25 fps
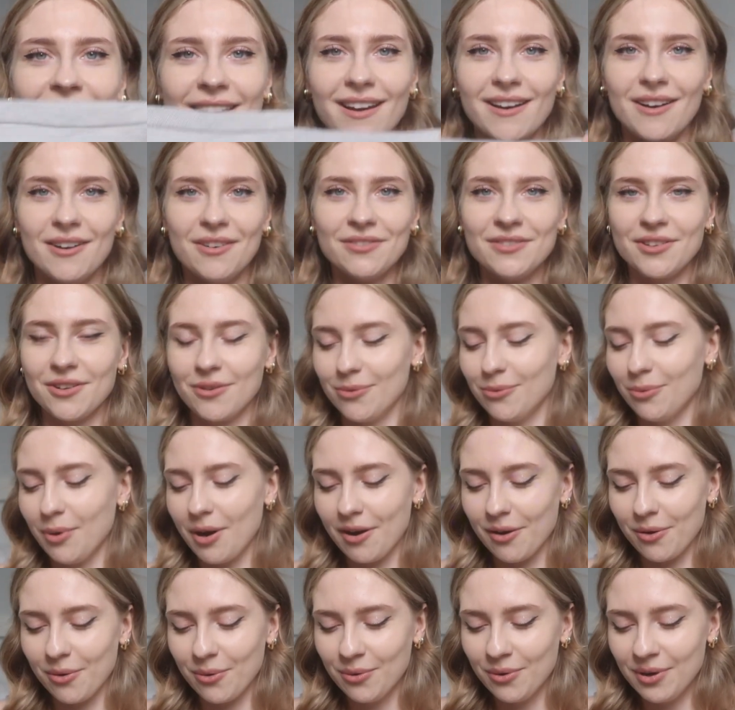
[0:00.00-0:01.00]
it after a
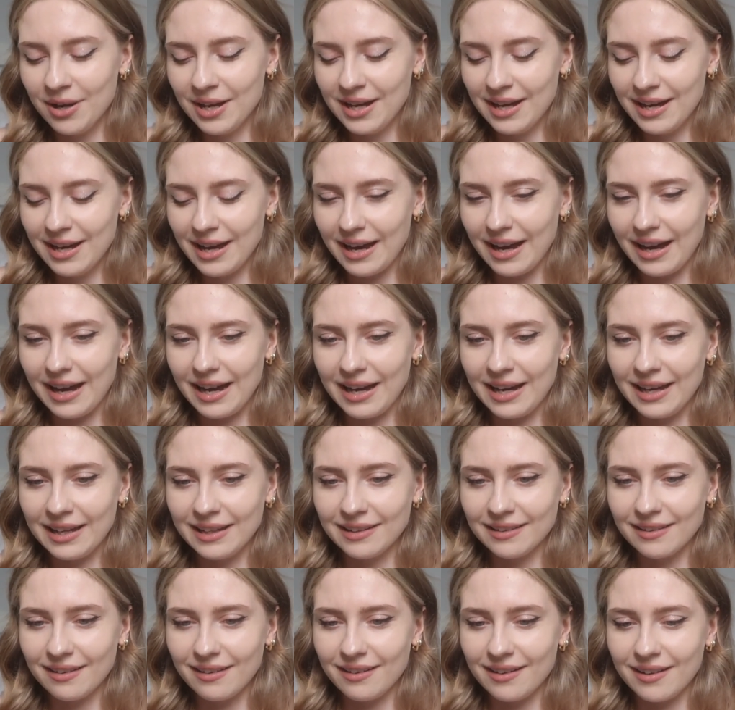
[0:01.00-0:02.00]
while,
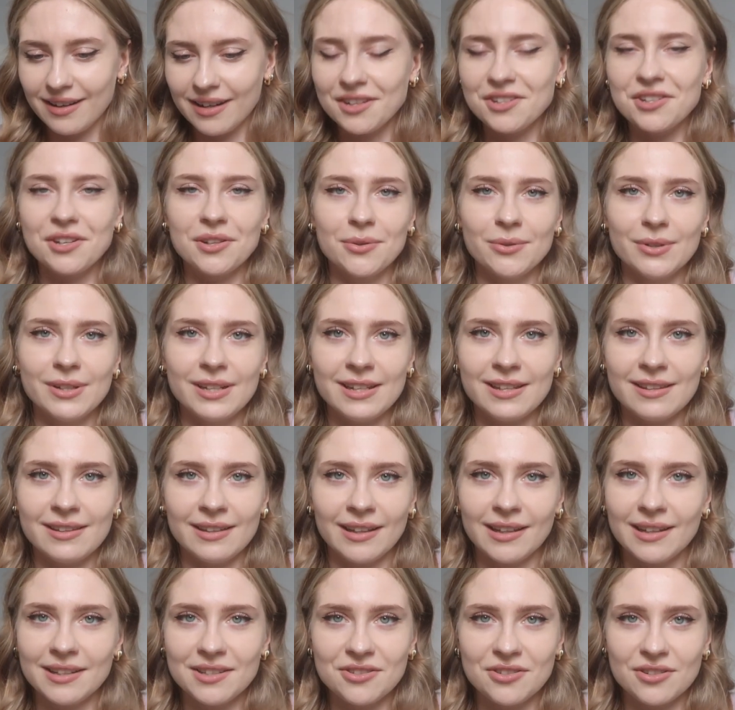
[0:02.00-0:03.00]
and I genuinely
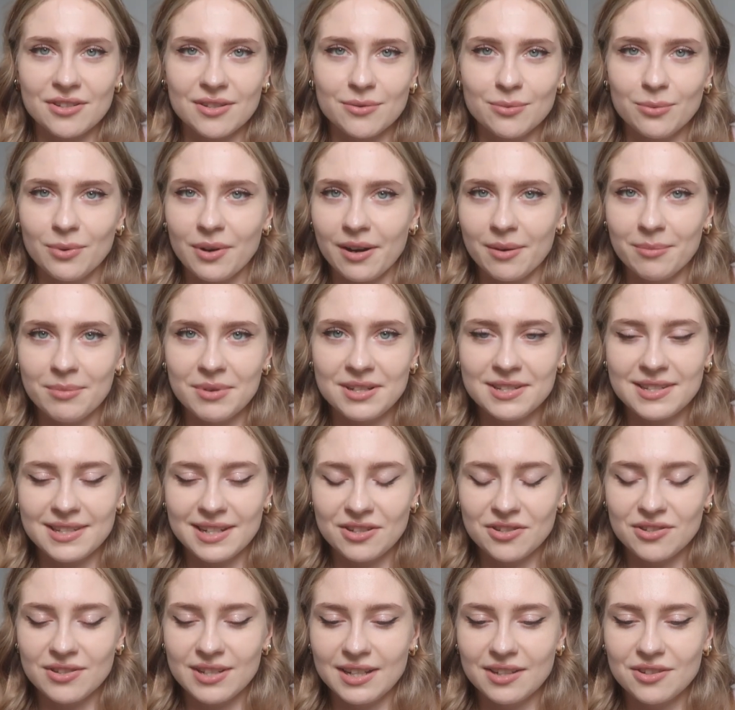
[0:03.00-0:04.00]
think it's just where I missed
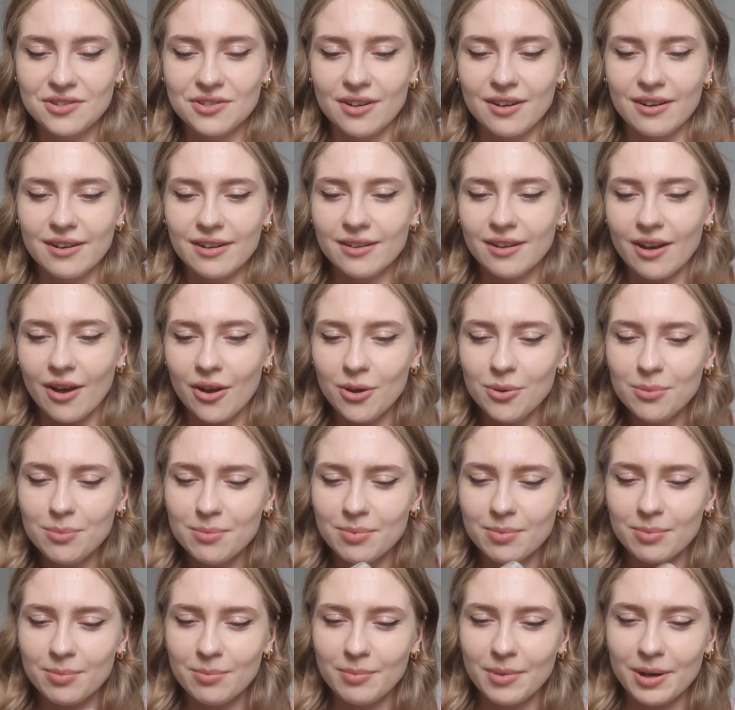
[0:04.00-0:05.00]
a stitch. I hope
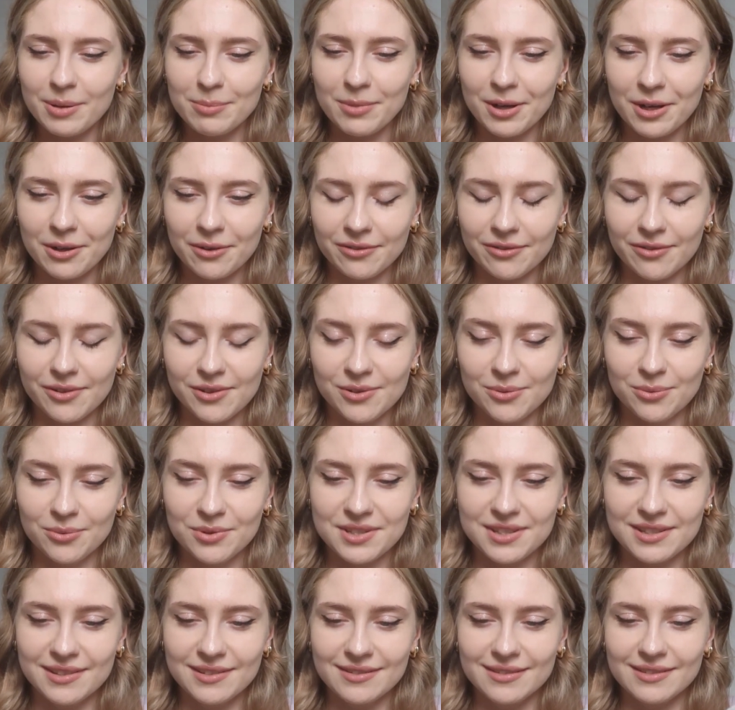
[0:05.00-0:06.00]
my microphone
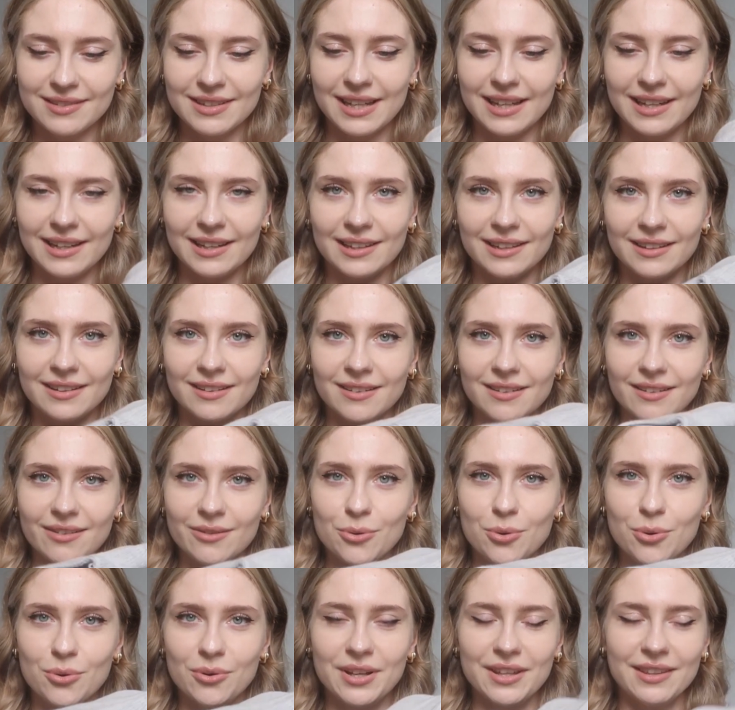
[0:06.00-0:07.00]
wasn't getting
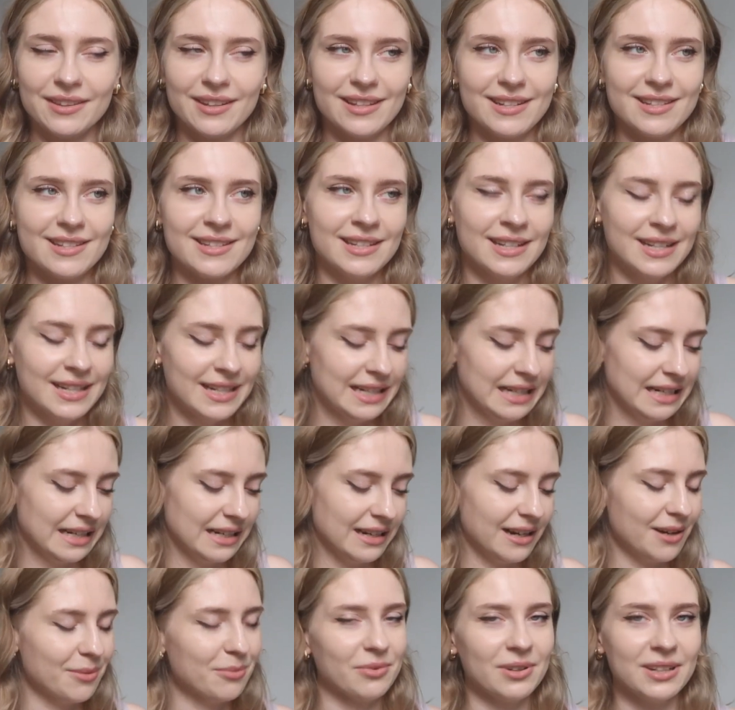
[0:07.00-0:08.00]
caught in this.
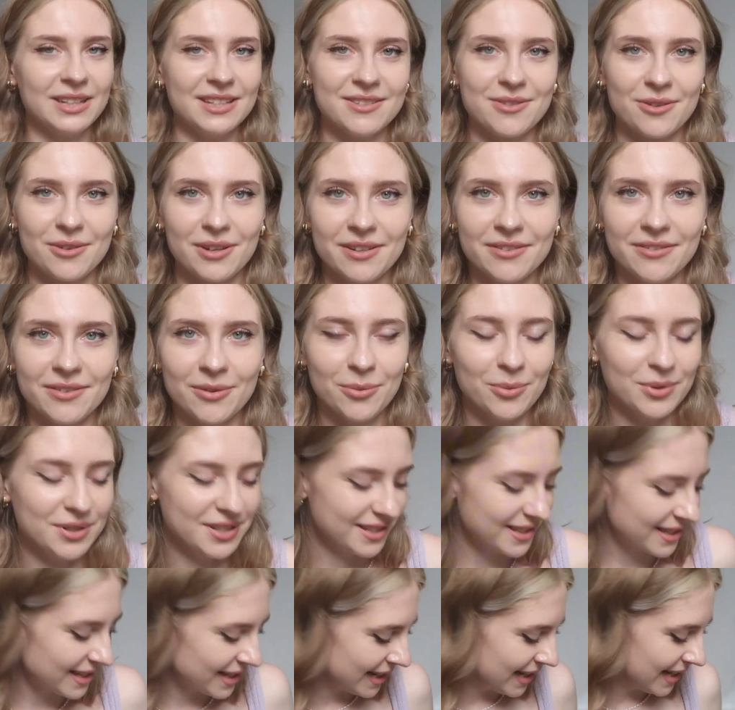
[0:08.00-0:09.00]
I'm really sorry if it was.